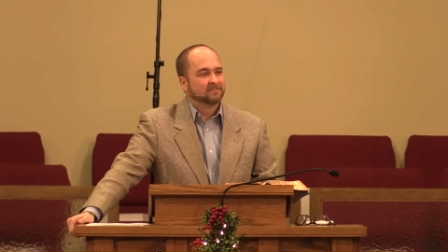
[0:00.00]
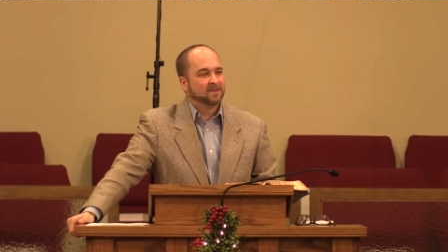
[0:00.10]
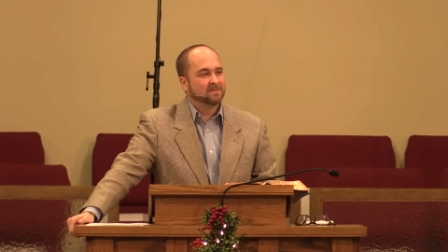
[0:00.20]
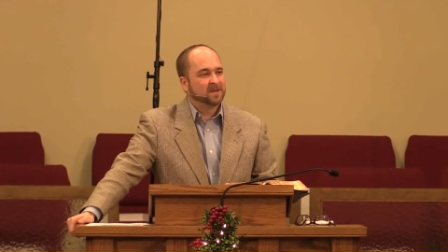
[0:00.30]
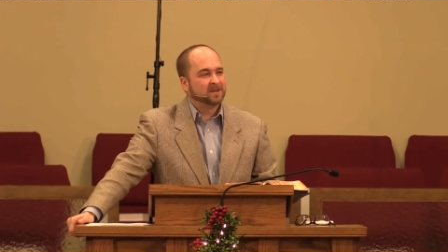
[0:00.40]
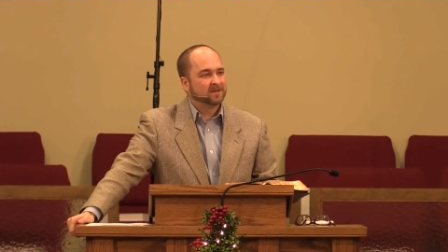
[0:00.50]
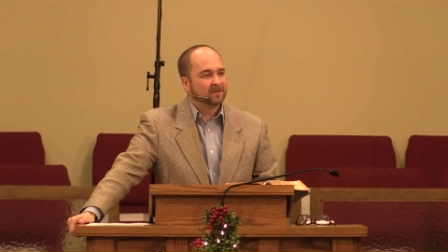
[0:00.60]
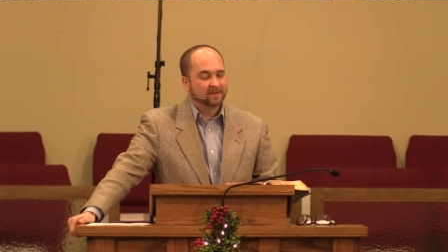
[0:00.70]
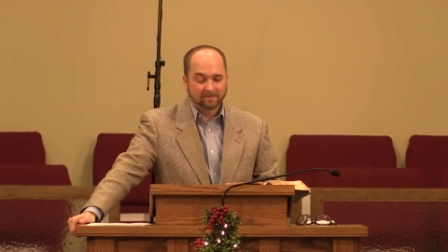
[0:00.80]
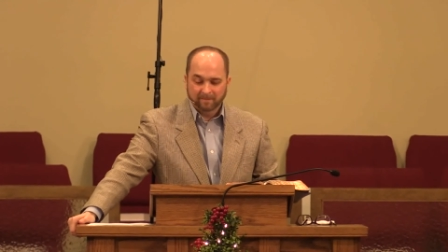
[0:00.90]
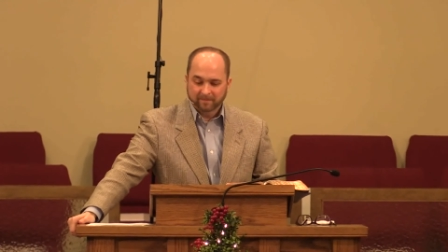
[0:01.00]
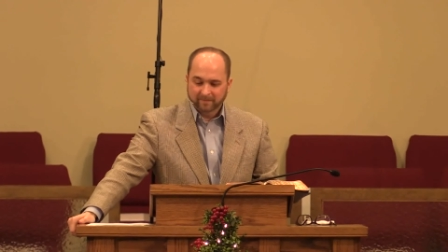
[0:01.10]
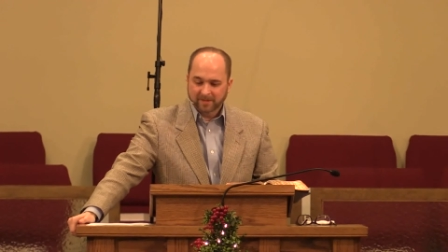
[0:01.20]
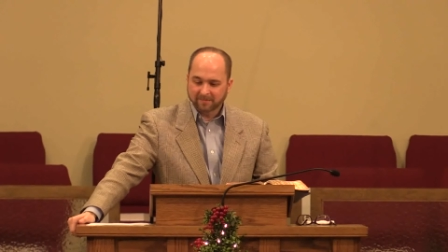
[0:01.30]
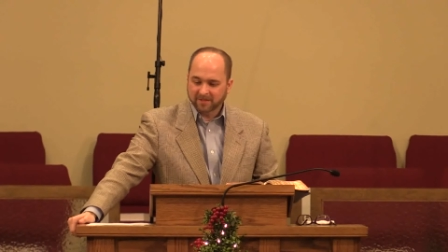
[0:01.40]
Maybe
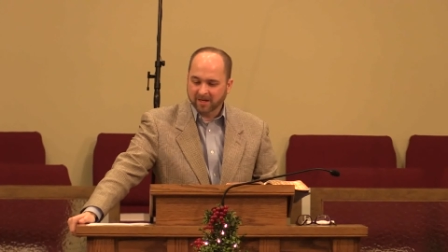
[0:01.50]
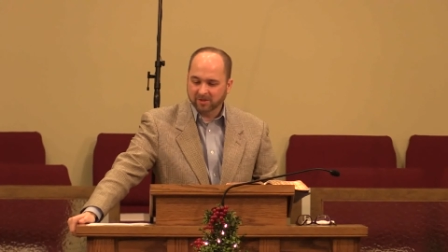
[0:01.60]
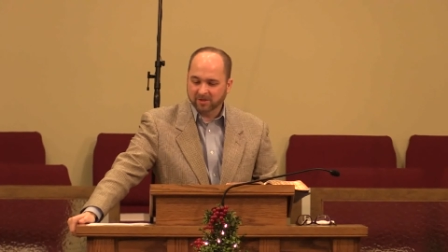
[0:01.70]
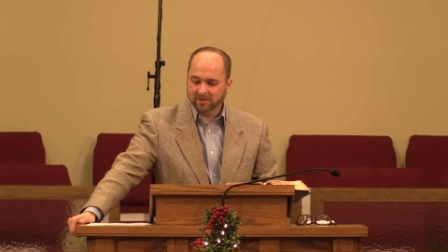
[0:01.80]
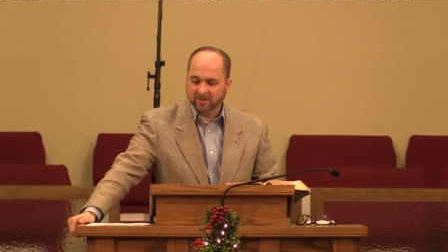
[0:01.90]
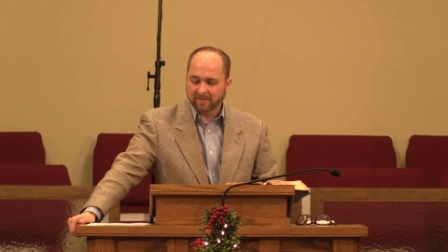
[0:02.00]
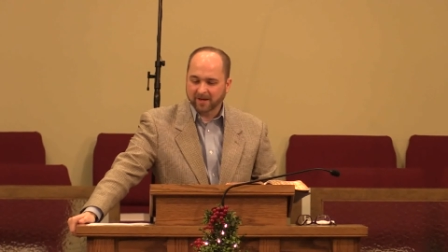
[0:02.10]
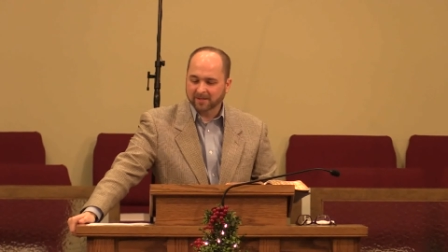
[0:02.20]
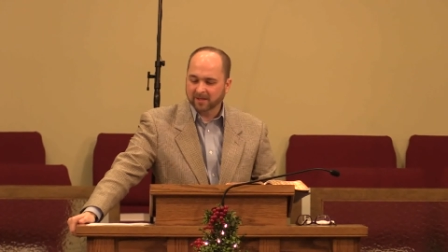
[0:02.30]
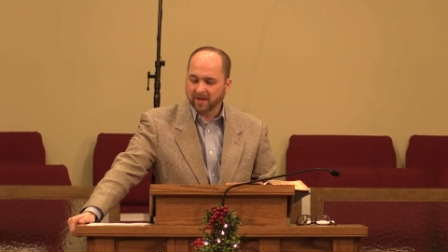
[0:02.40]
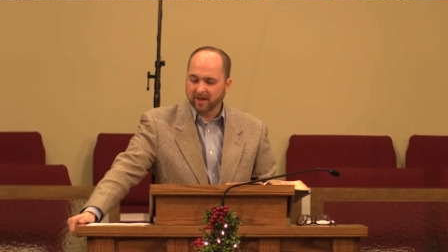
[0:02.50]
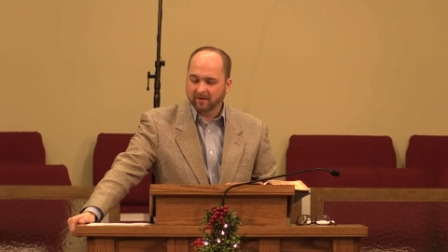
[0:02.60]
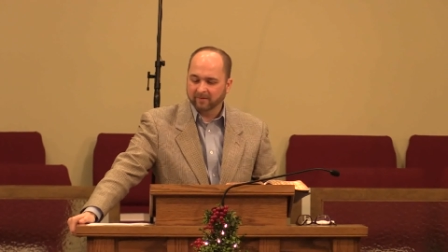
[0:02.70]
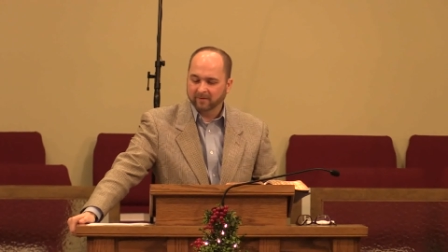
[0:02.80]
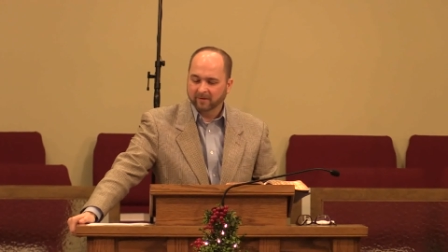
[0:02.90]
temptations about his love.